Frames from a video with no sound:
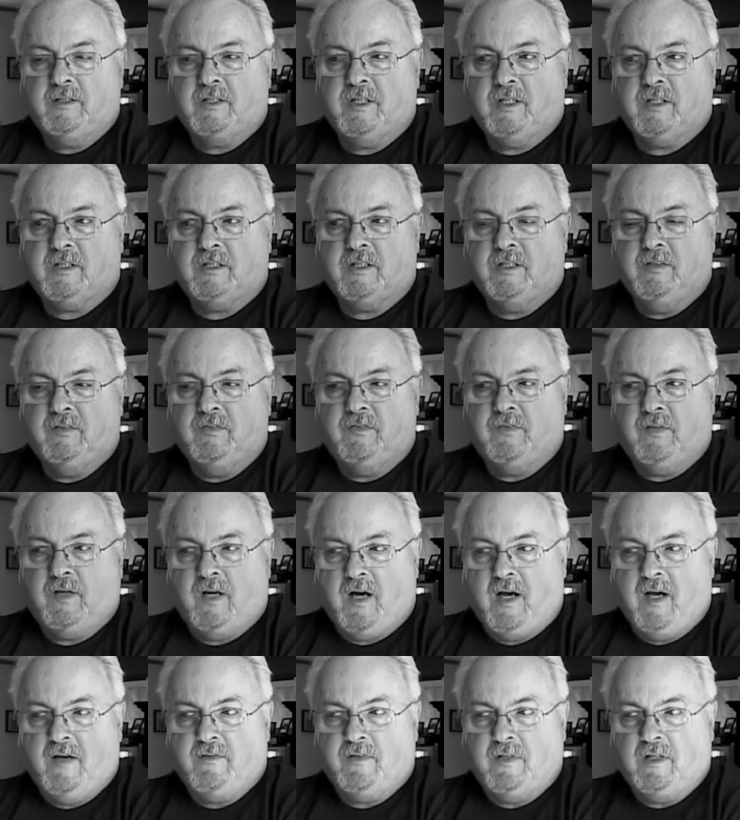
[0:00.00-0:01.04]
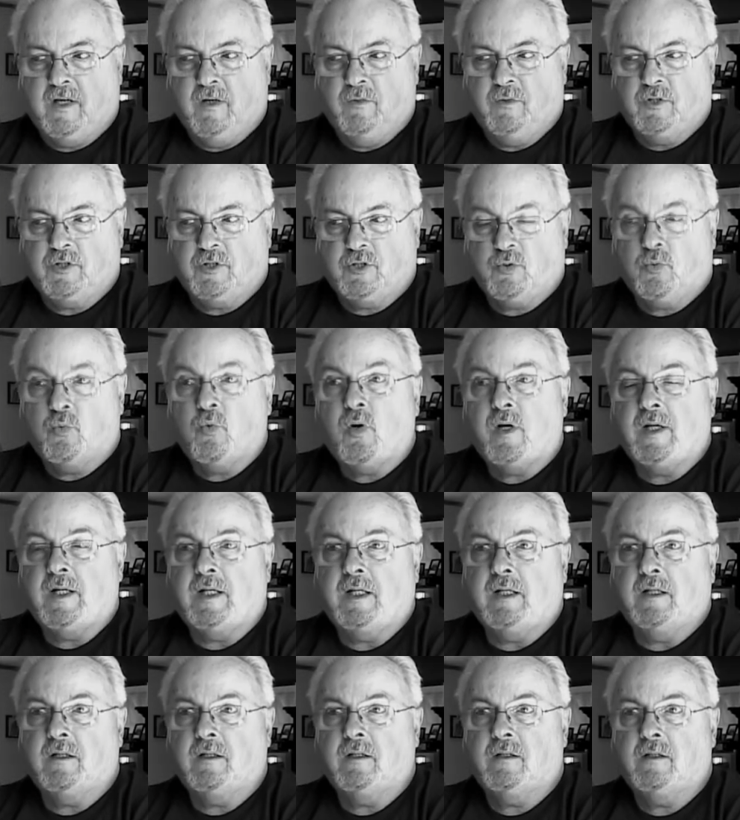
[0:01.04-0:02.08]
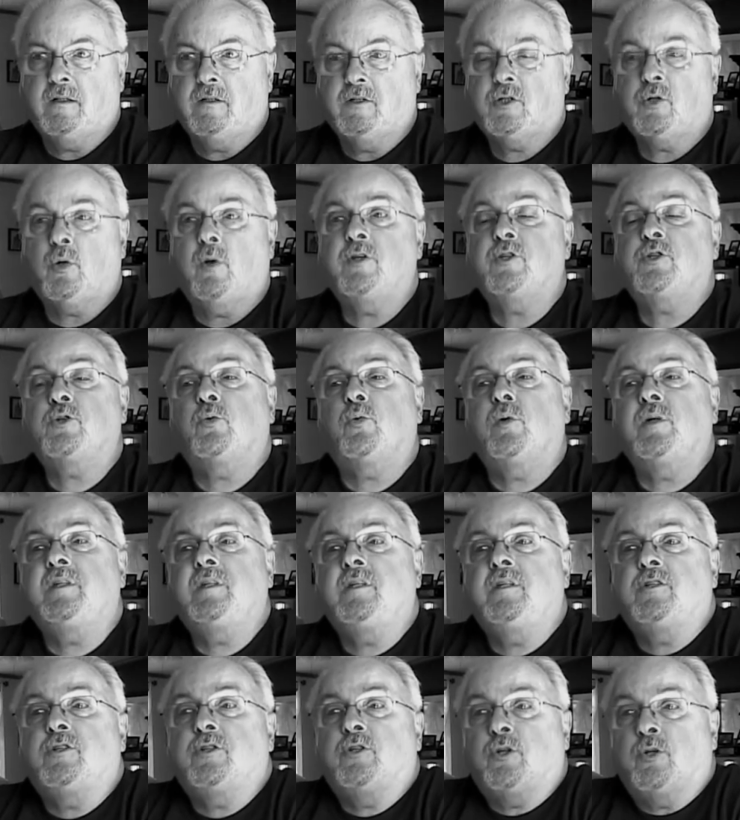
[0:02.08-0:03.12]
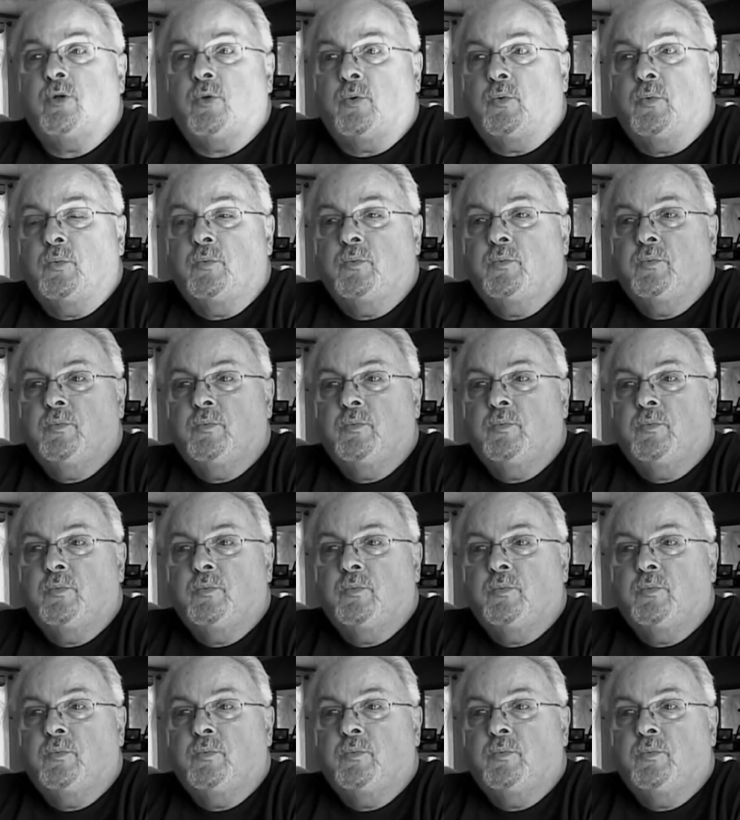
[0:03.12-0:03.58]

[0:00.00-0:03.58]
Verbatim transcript: 65, and I was 20. So I was 22.